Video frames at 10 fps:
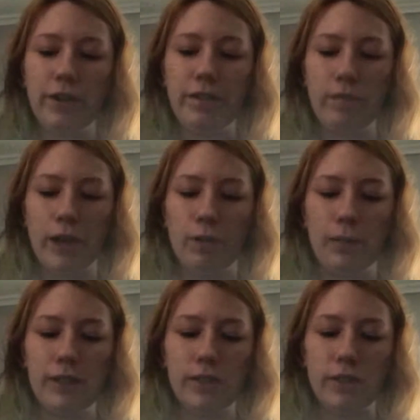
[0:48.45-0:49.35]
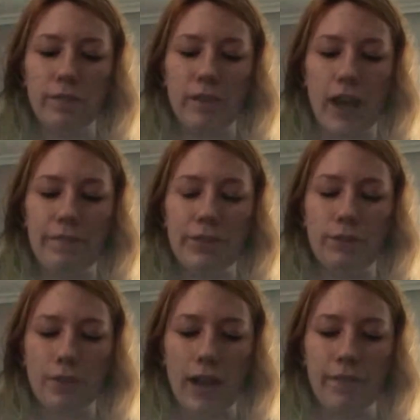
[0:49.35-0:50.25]
environment to survive and
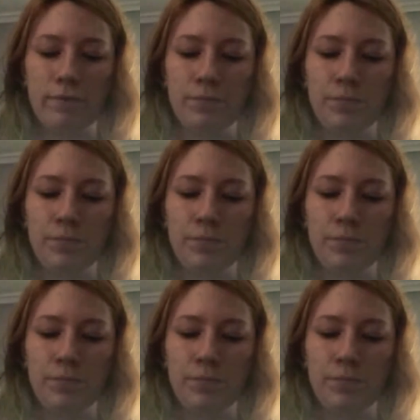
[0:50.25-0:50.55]
thrive.